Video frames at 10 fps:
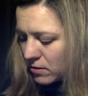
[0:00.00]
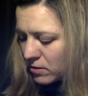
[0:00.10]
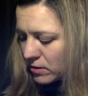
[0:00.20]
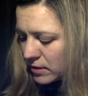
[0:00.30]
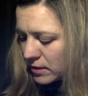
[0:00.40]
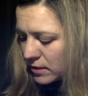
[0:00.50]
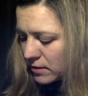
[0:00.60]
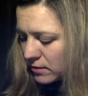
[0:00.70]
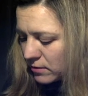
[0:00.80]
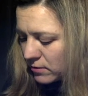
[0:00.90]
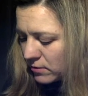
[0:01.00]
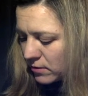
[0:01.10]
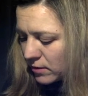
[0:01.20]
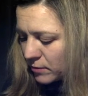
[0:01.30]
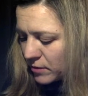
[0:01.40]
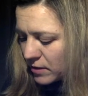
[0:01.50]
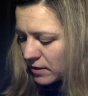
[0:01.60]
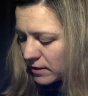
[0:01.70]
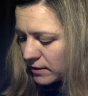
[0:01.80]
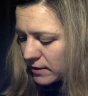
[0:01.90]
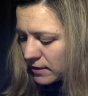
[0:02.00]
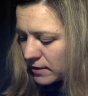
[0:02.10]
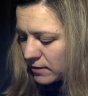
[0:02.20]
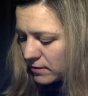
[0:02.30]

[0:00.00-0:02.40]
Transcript: RD times ID,